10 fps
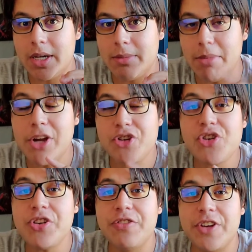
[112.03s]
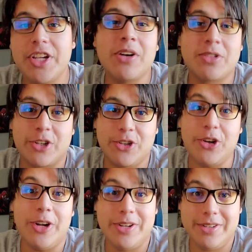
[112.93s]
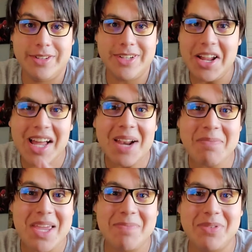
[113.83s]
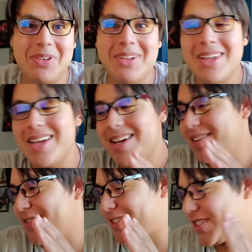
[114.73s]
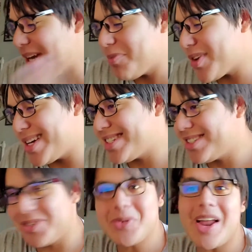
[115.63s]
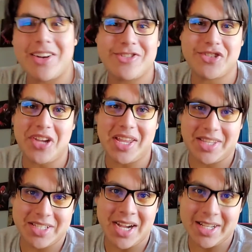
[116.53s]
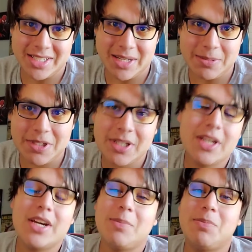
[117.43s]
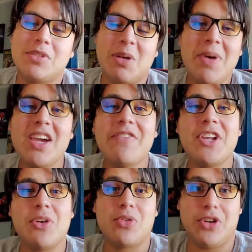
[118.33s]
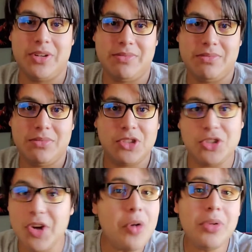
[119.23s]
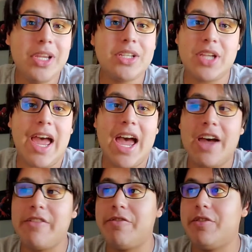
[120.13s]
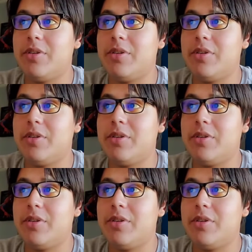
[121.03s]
Make sure your videos are good. Now, a lot of people, for some reason, do not understand this concept. To make a video good, you don't need to have